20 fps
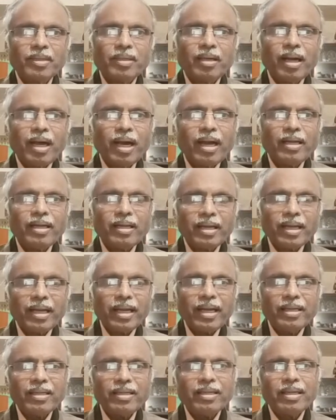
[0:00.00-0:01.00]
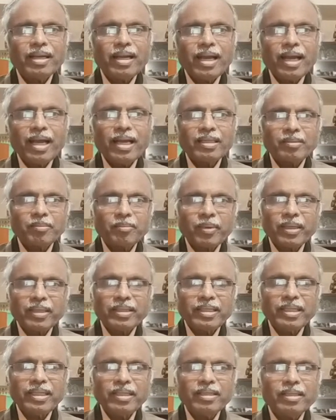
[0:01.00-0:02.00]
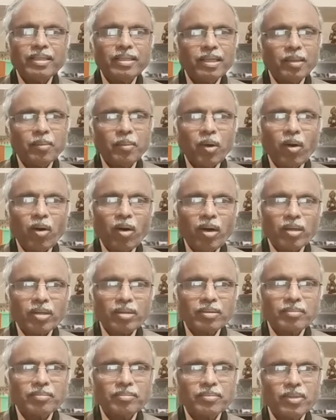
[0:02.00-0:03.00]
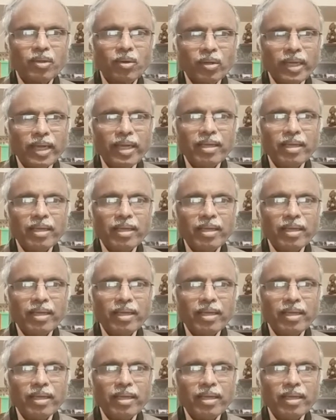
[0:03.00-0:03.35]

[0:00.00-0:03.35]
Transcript: And rate as per the LIBOR. Okay.